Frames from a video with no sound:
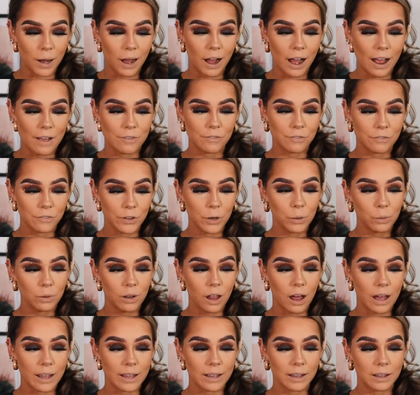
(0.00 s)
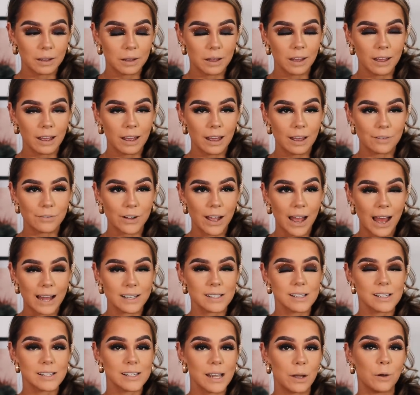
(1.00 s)
But I feel like if I
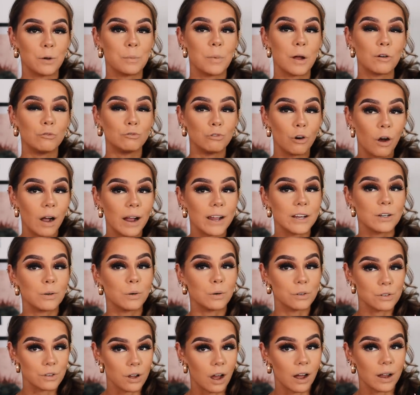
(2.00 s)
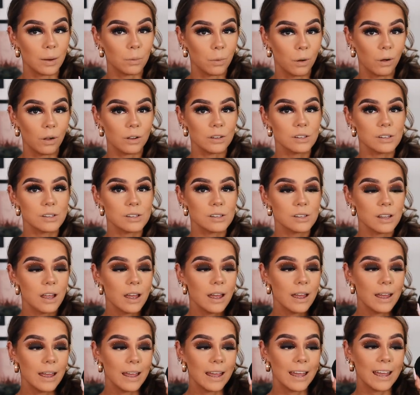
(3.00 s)
had to say what my ride or die was,
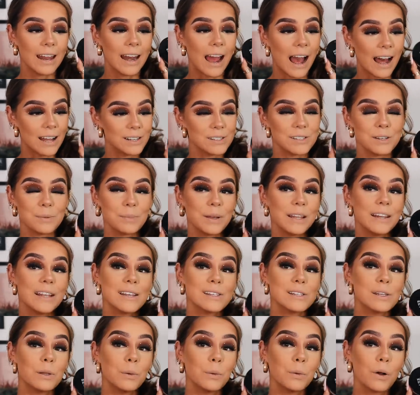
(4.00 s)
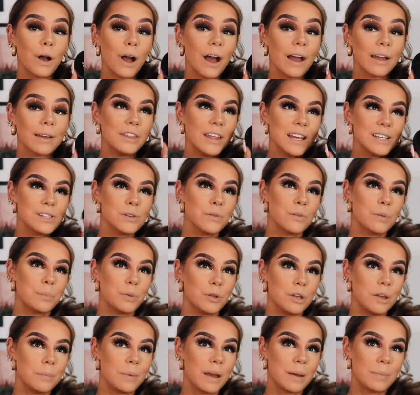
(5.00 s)
it has to be this little guy. This or the
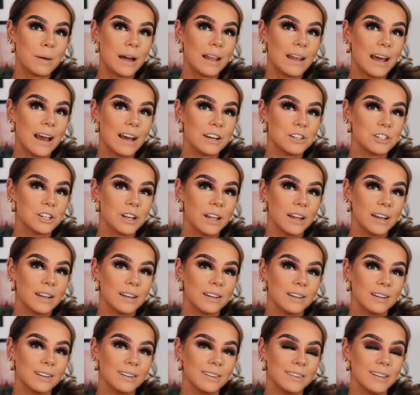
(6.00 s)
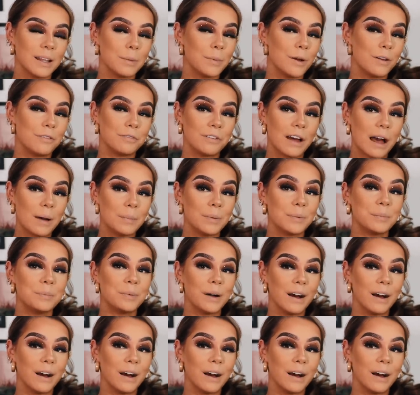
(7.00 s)
Beauty Bay palette, actually. They're both fab.